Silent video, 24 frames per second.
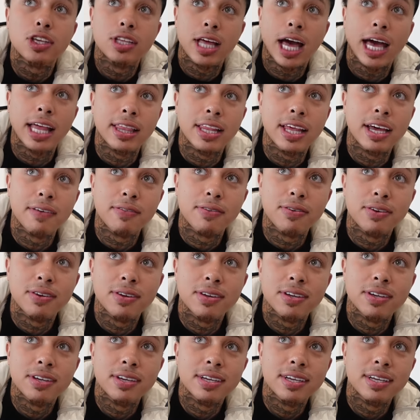I love
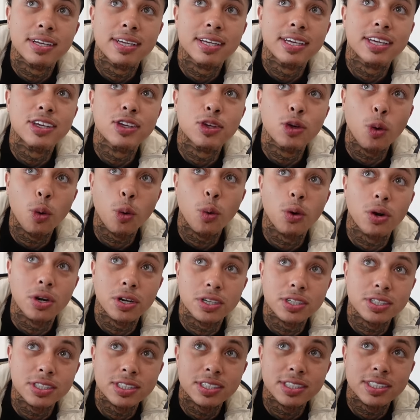
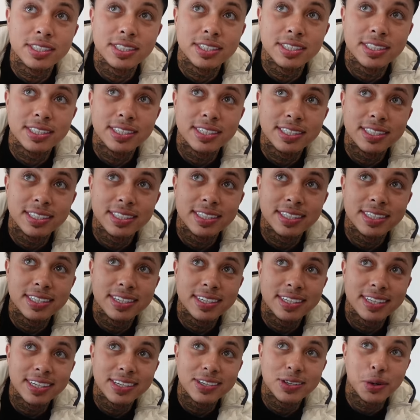yours.
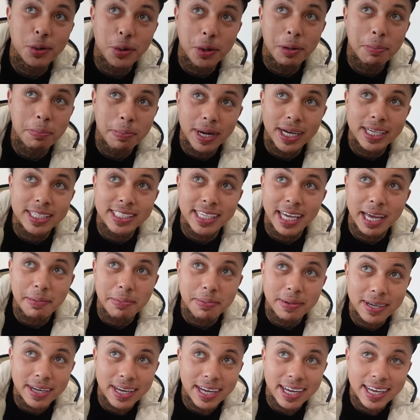Your butt type
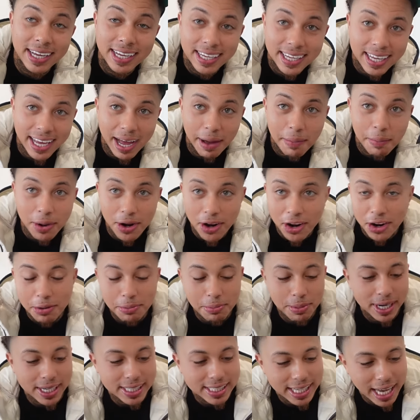of guy. I'm her
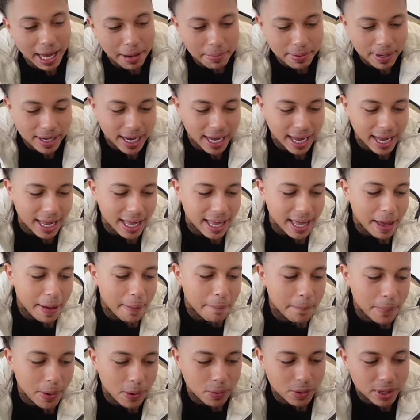butt type of guy.
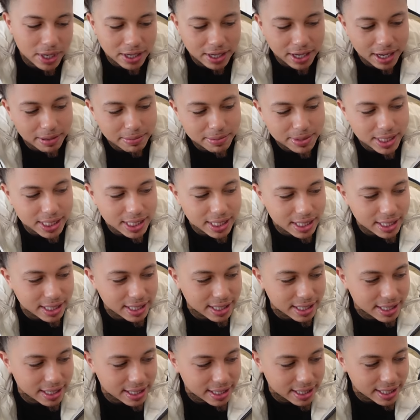But when it comes to
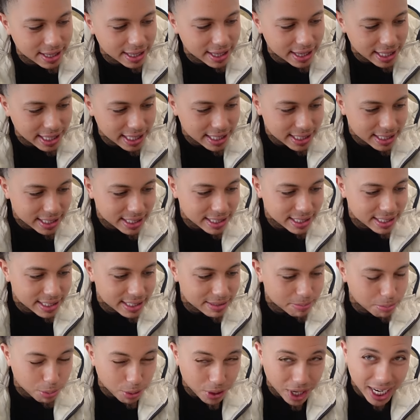
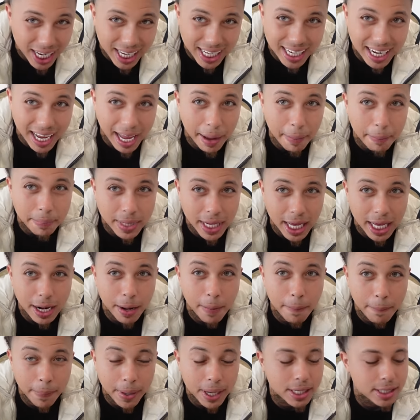this bread, I'm not
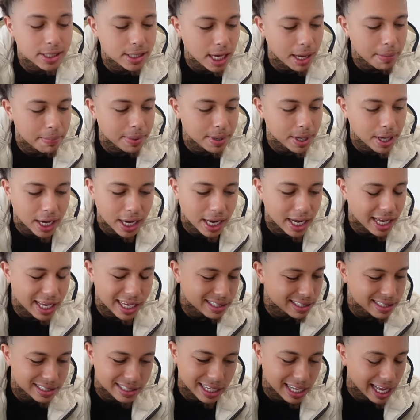a butt type of guy
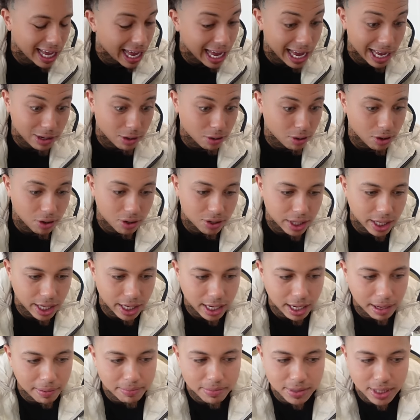at all. Like,
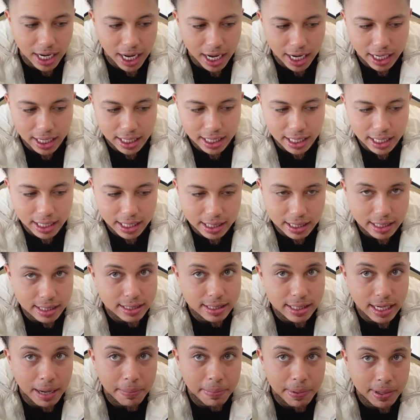I'm not gonna eat the
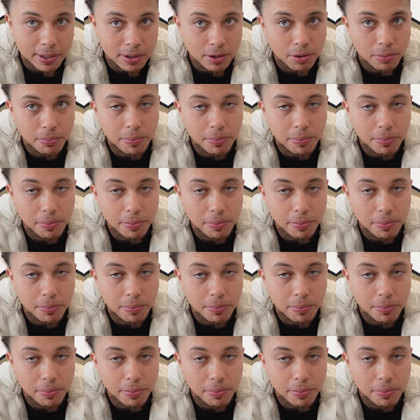top at all.